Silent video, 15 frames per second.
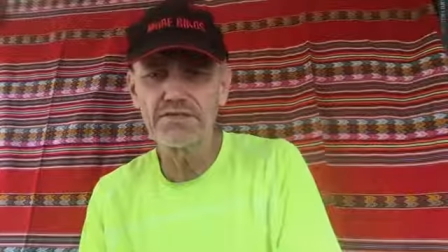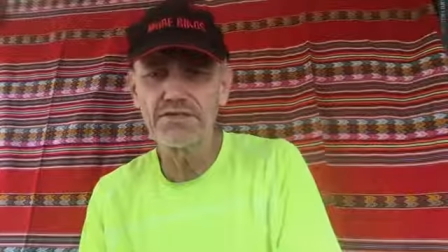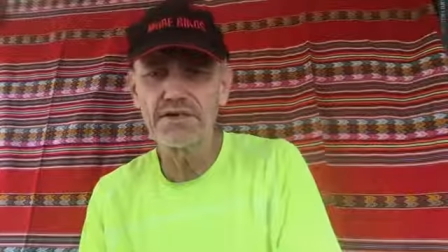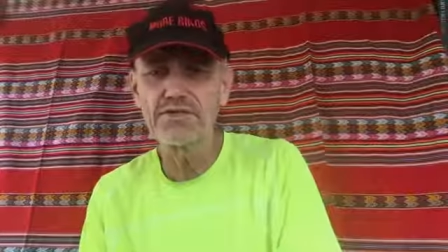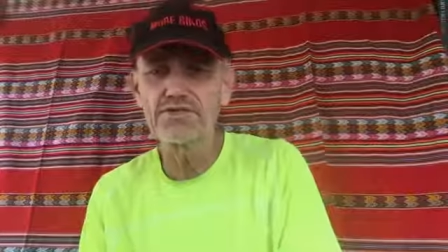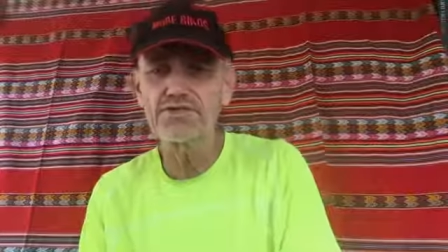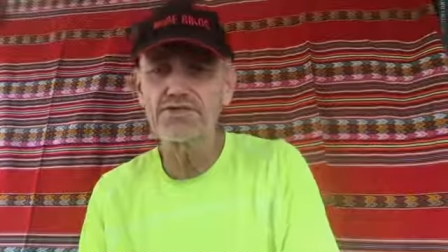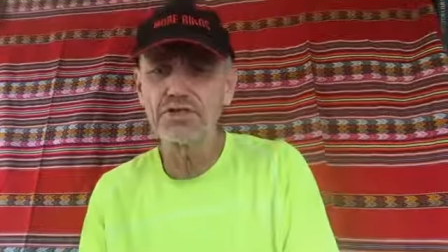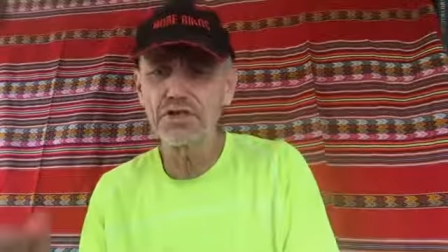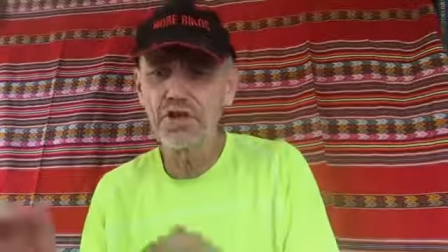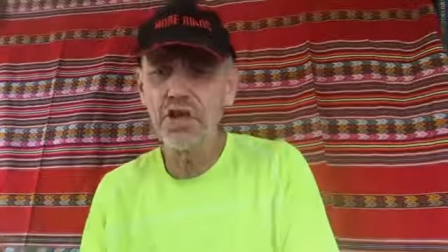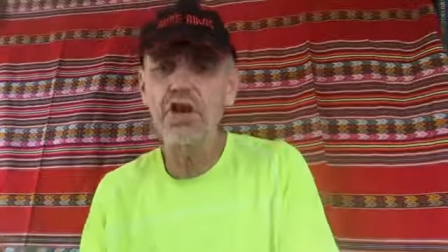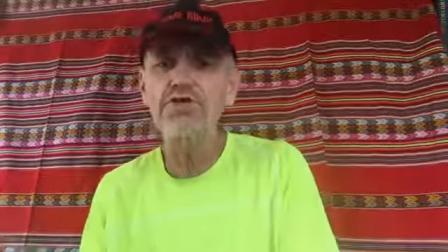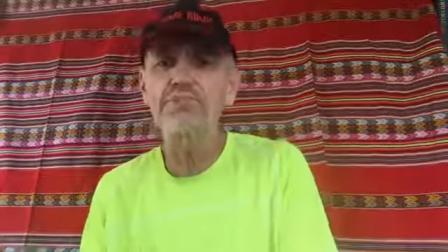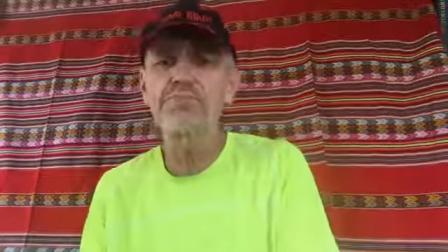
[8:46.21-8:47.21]
There's a
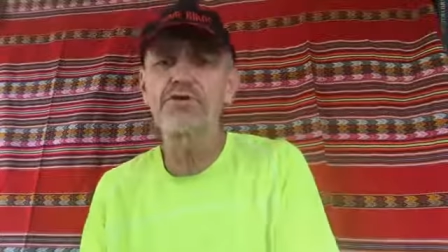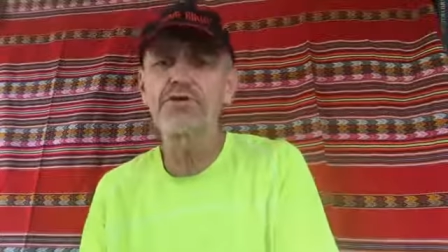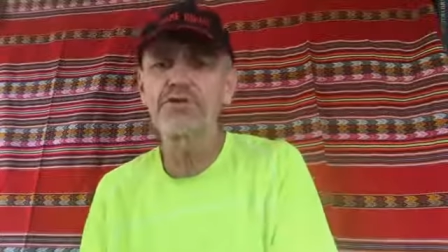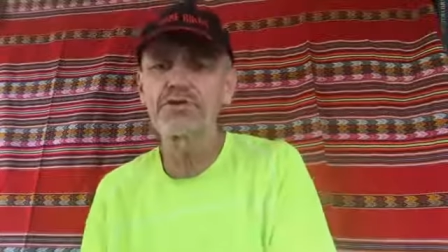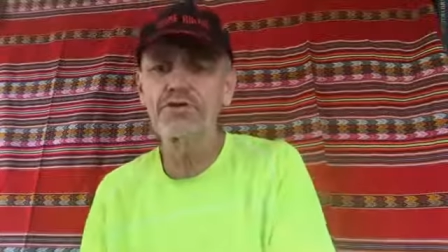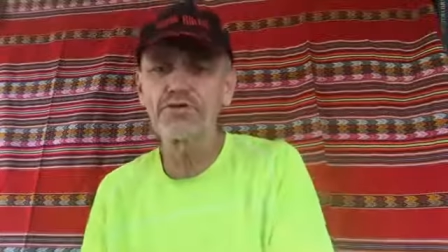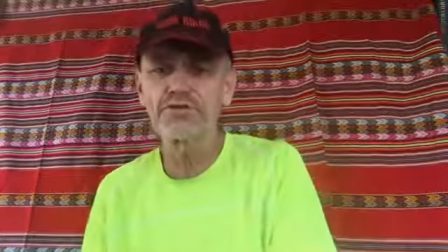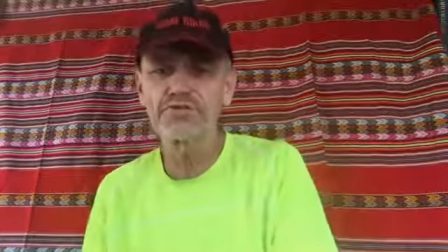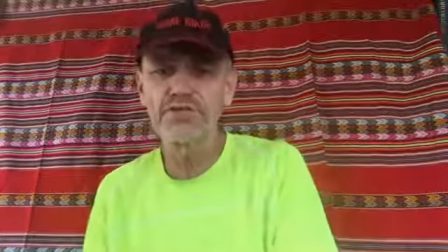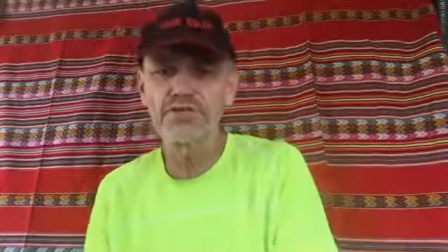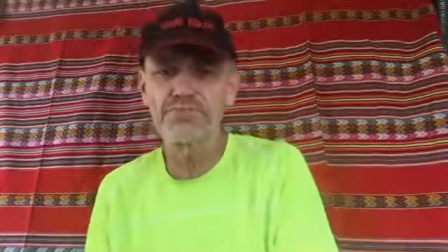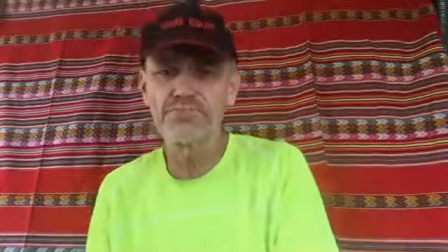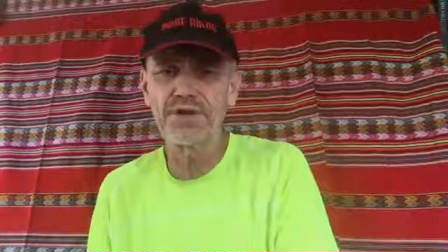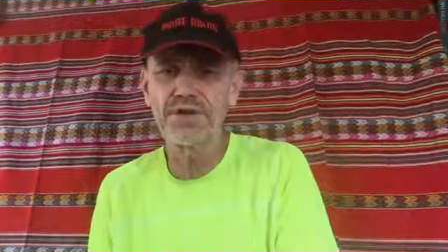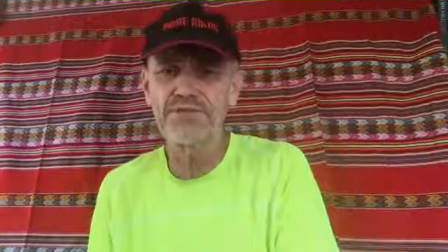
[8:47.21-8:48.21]
lot of protocols
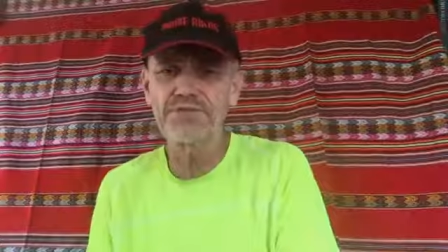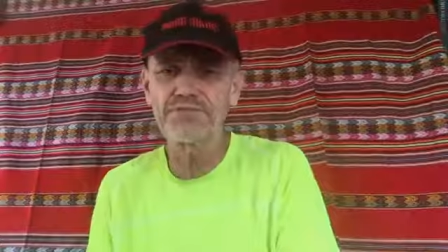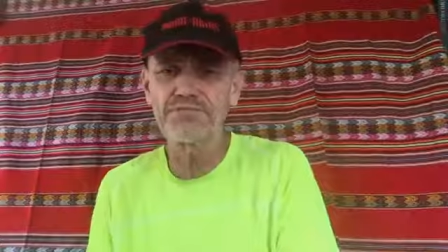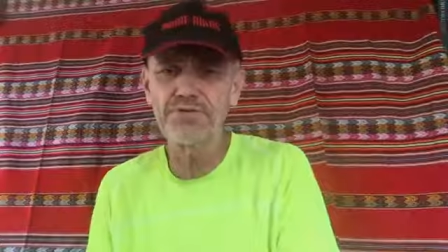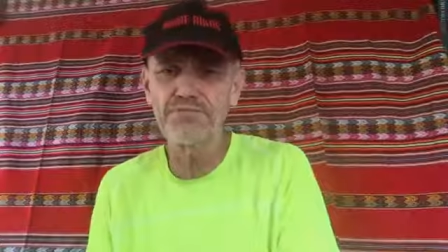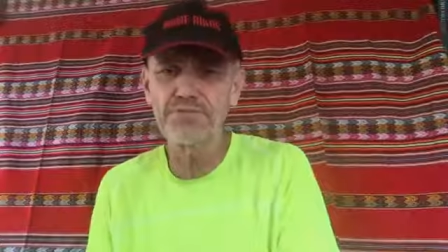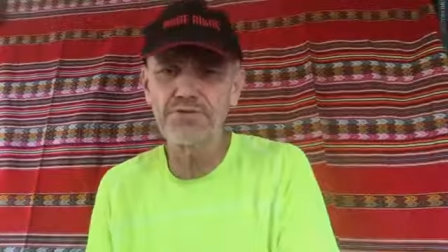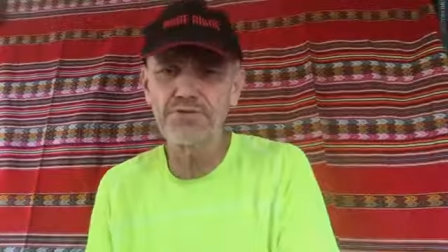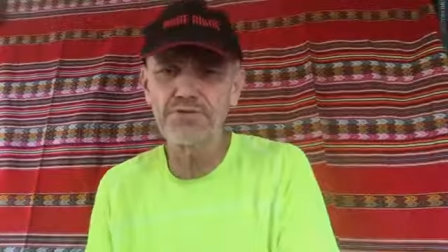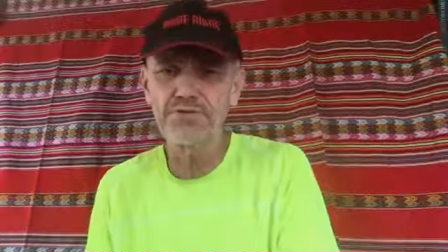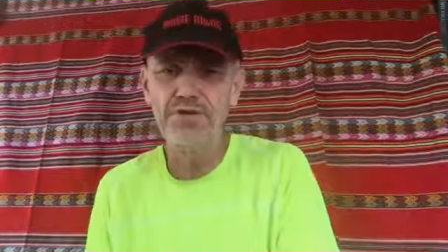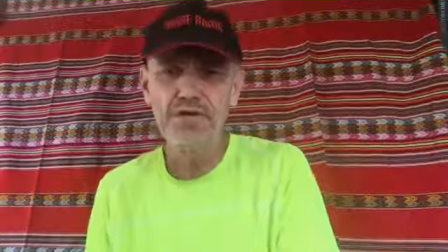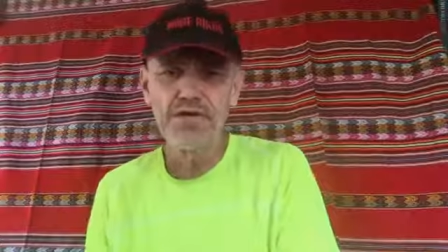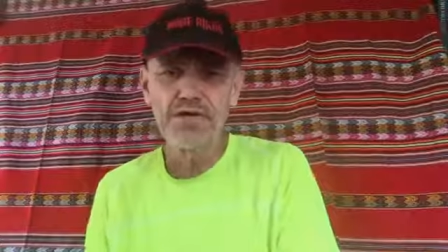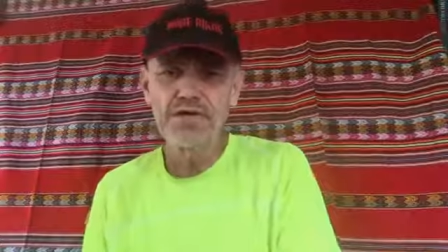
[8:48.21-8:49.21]
in place for Peru.
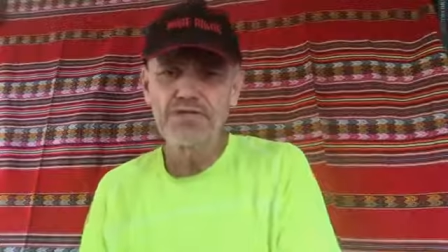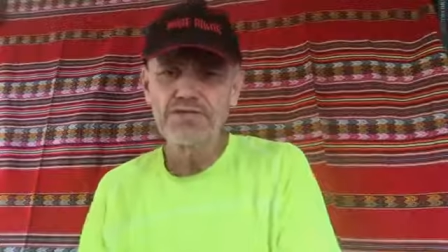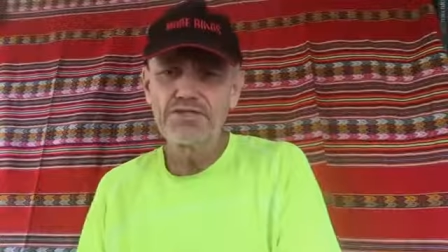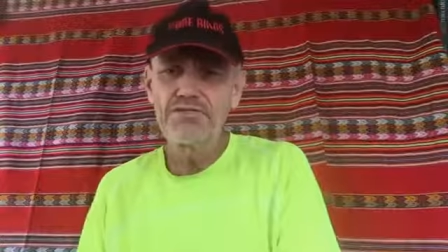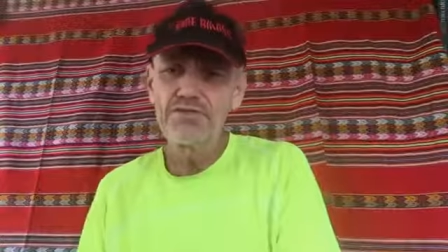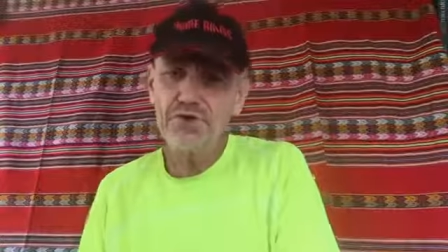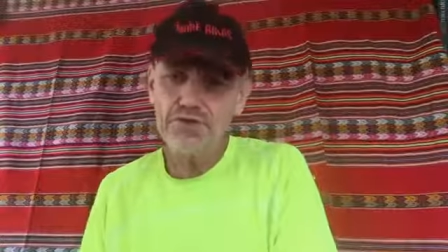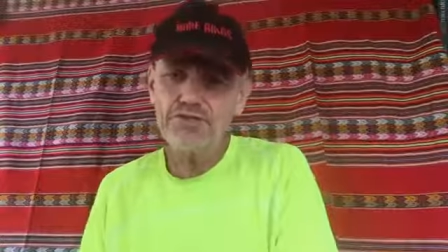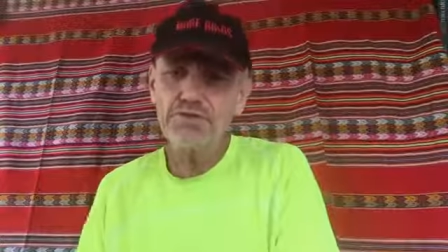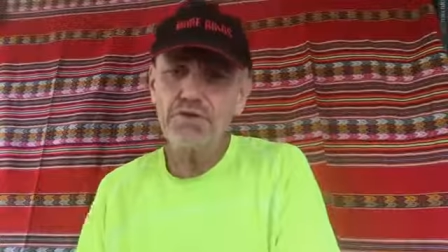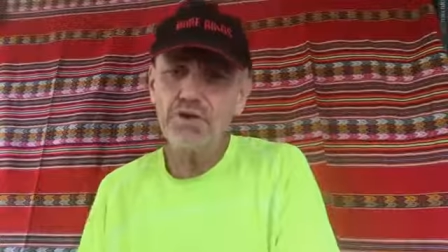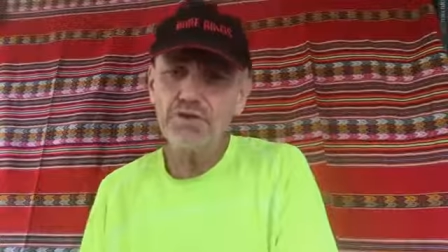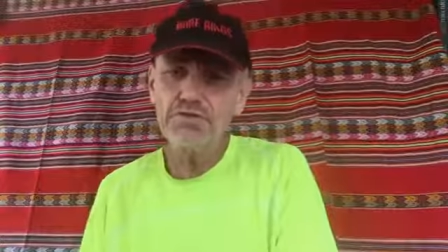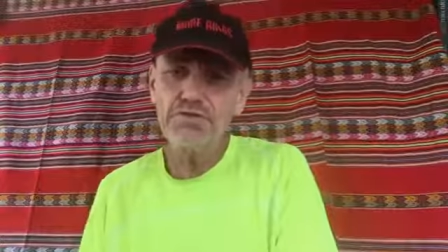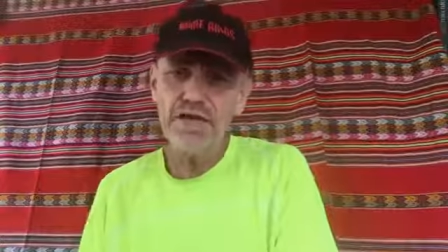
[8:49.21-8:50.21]
So first of
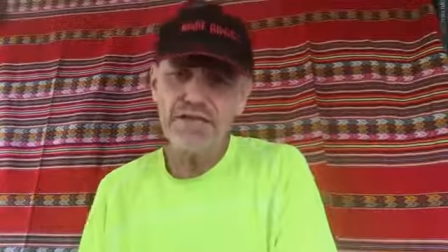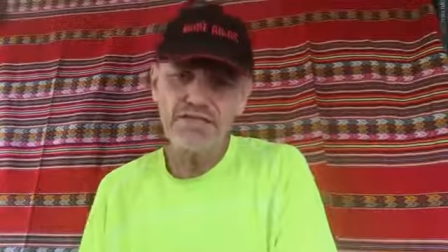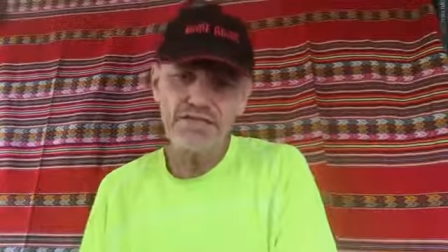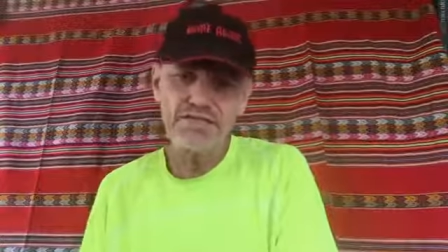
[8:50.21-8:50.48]
all, as